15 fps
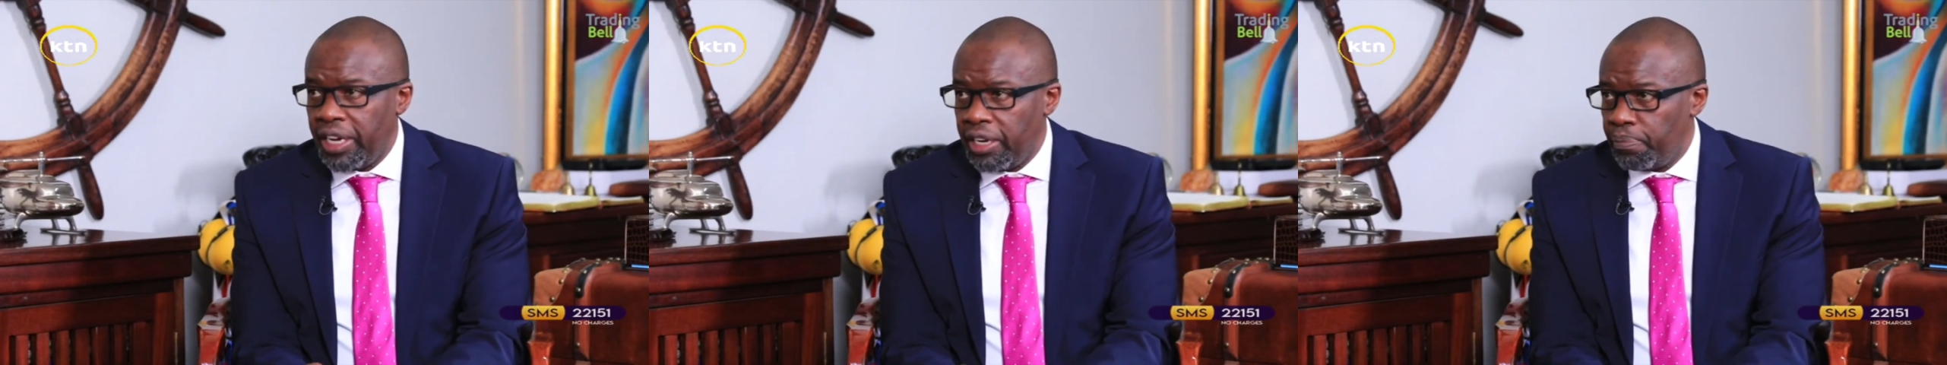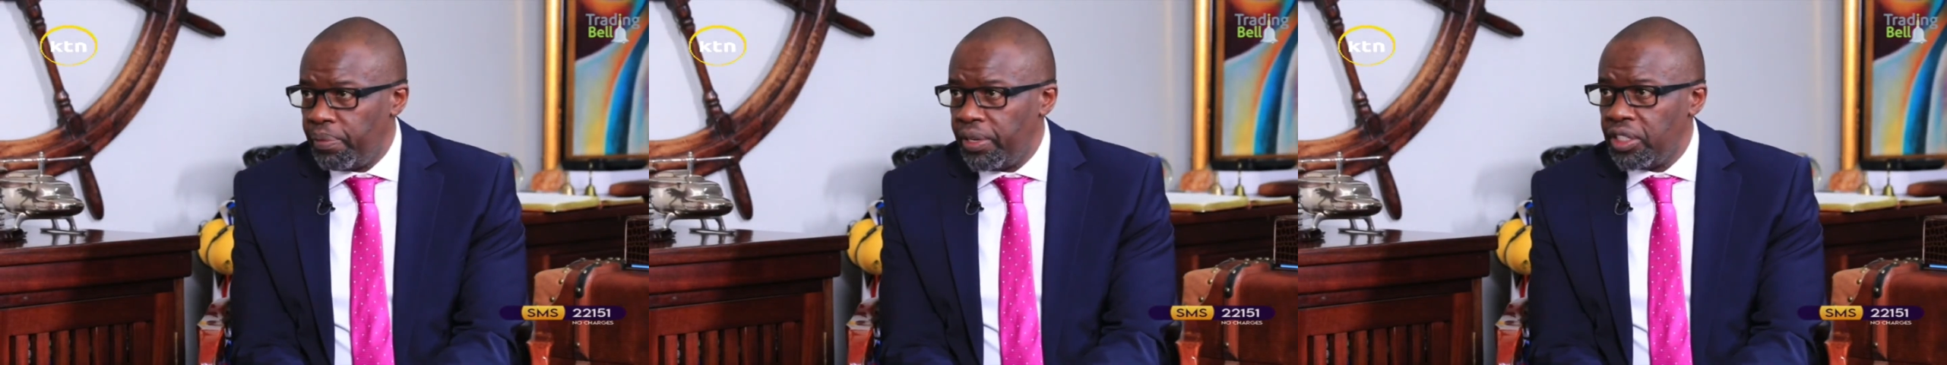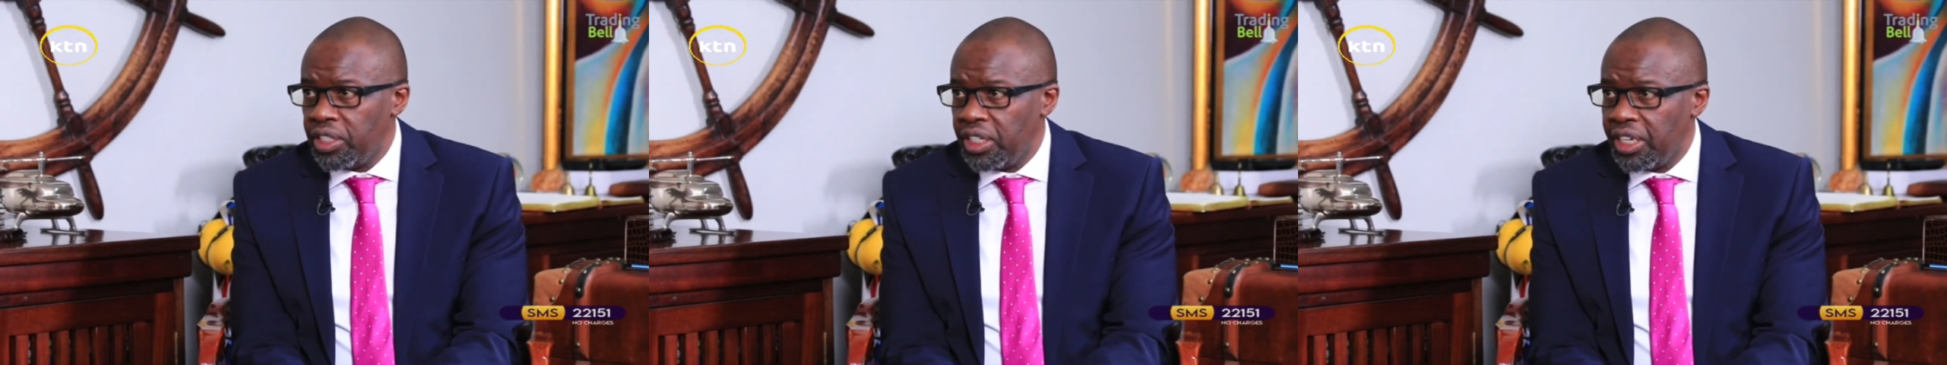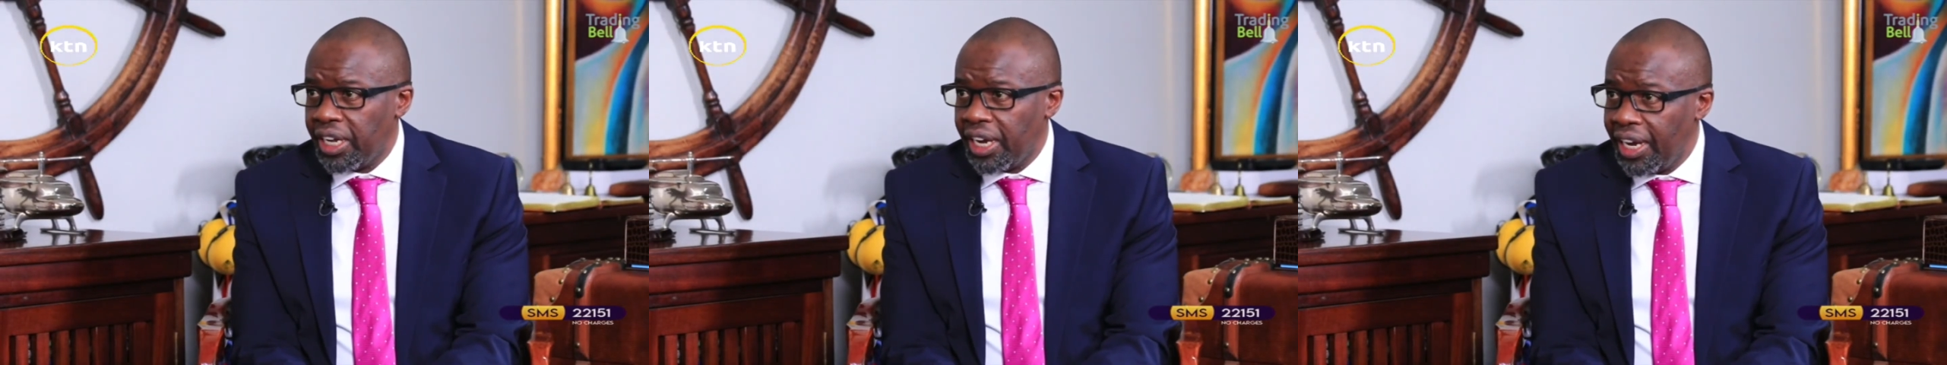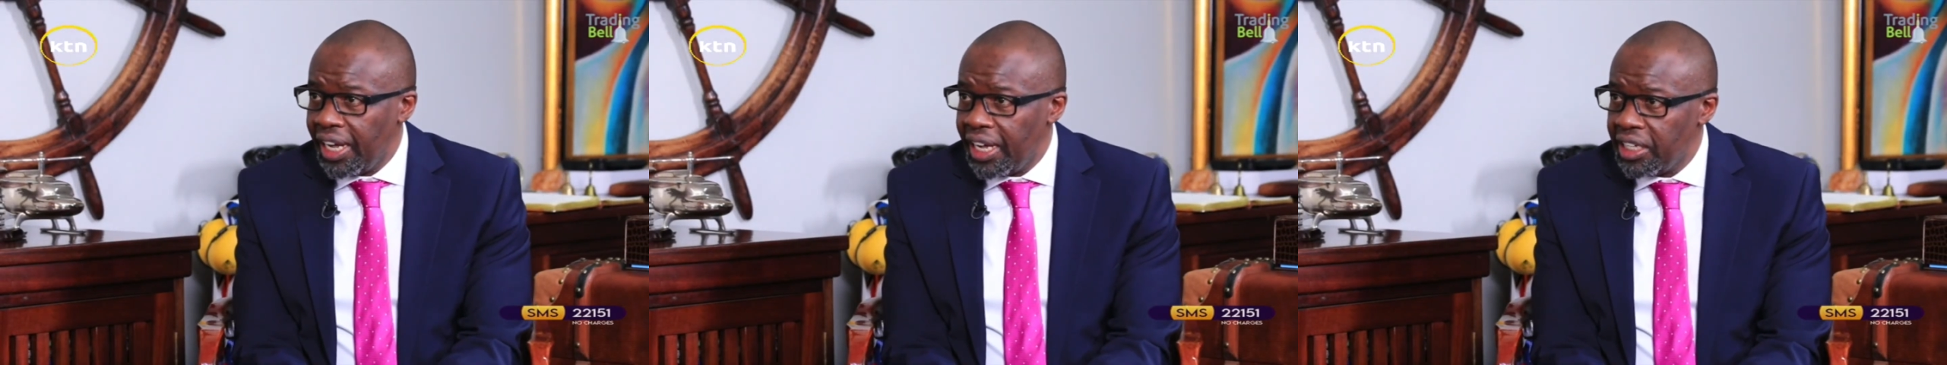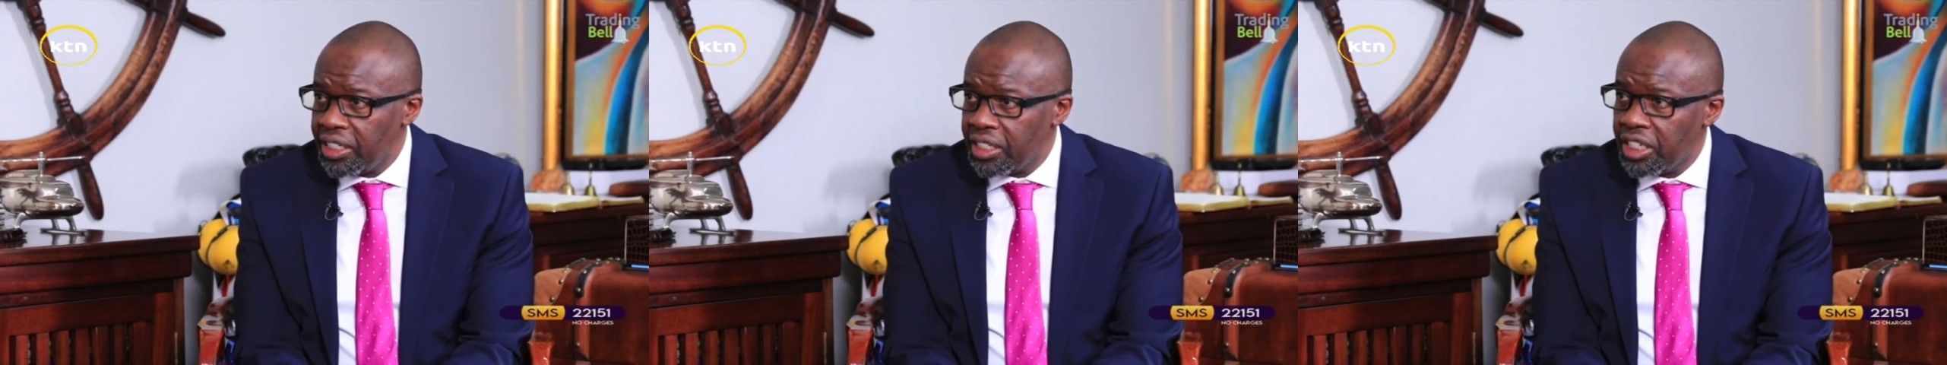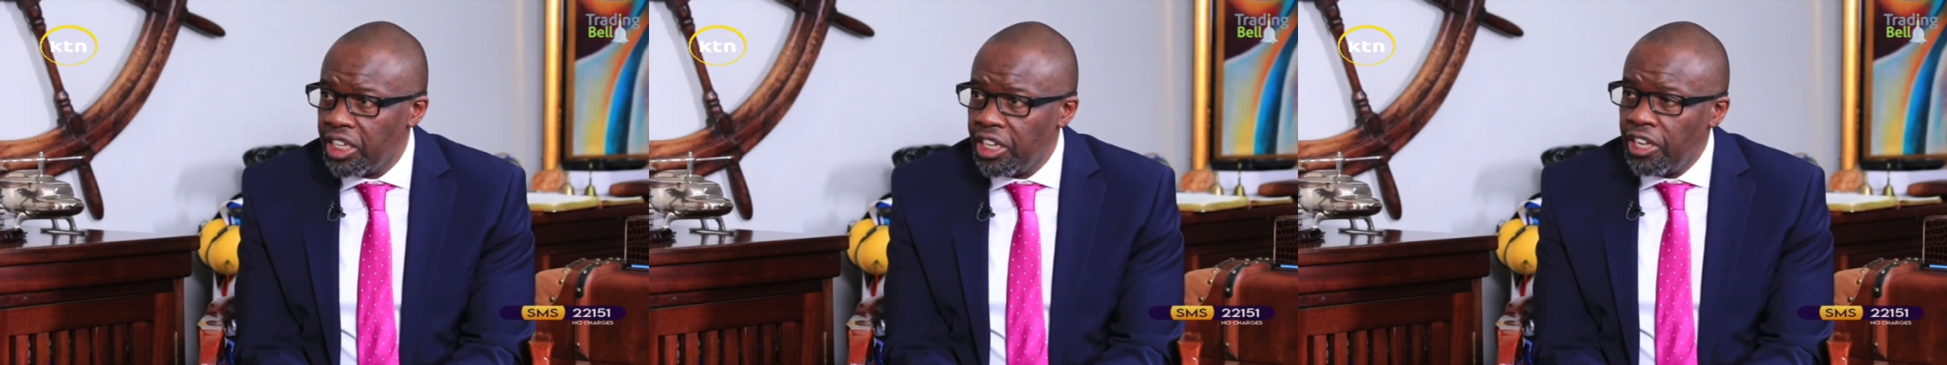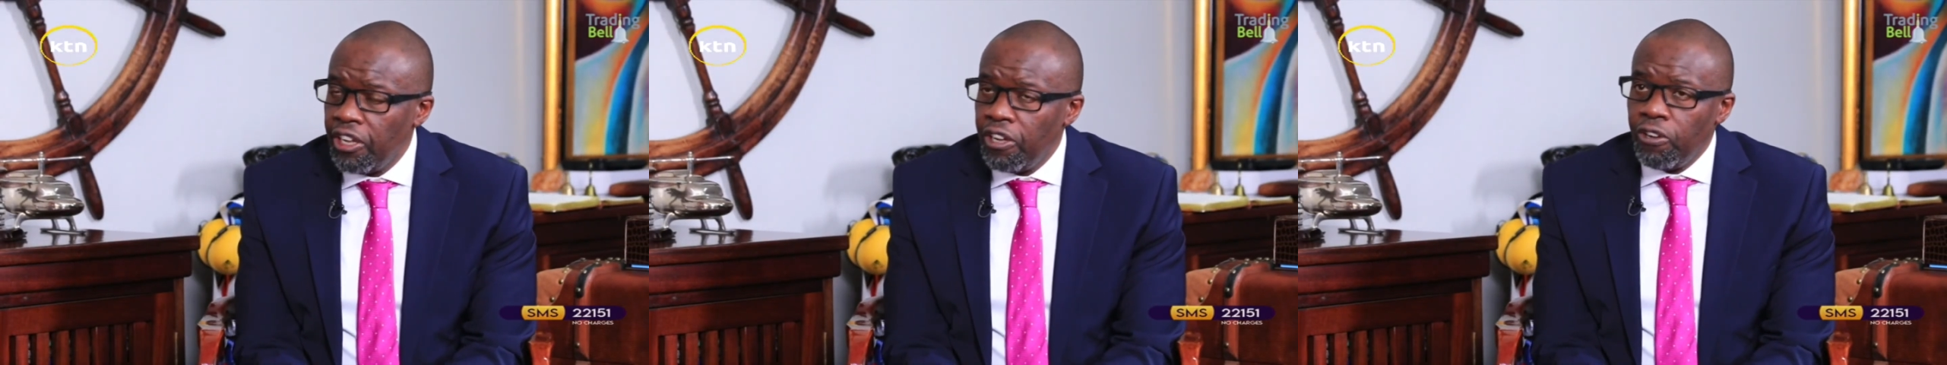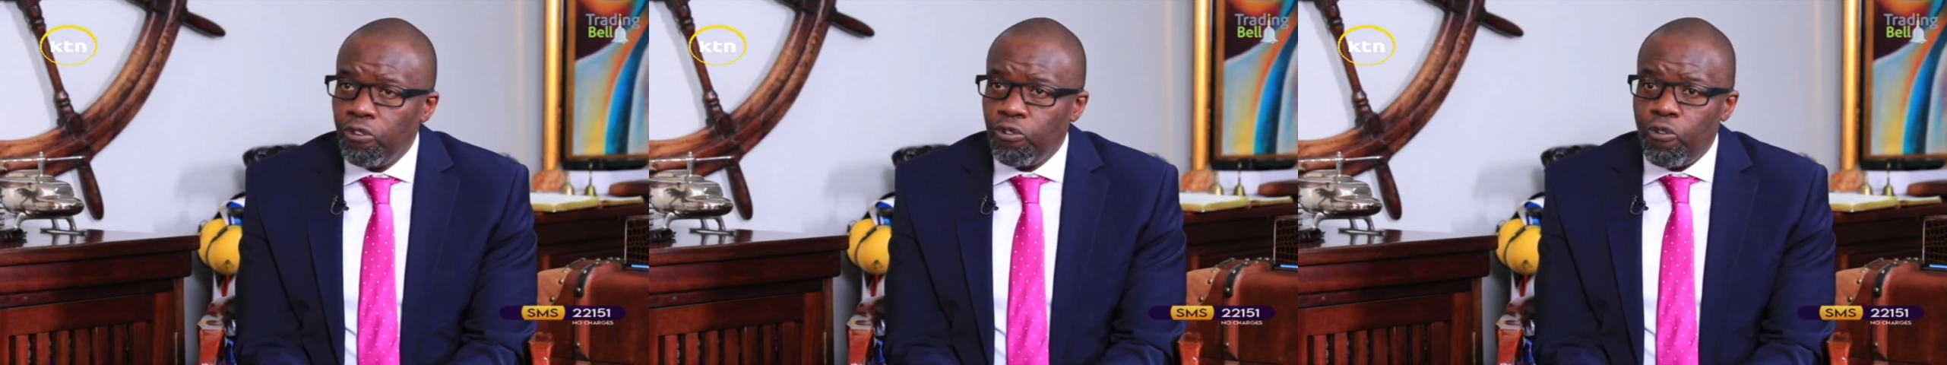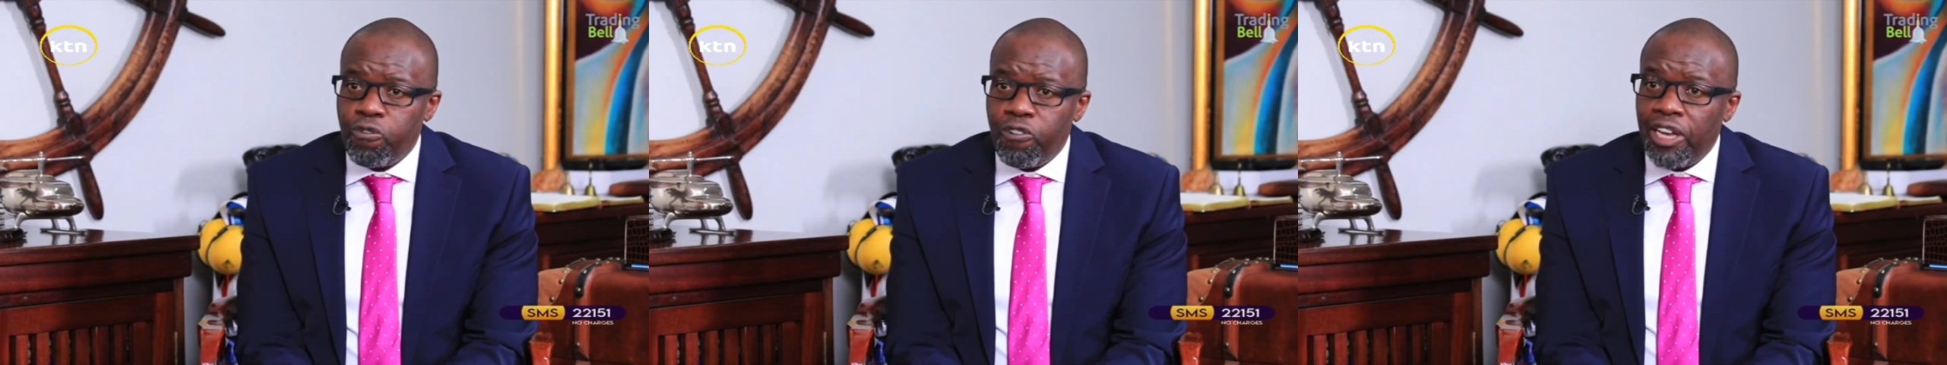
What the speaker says: and pension clients to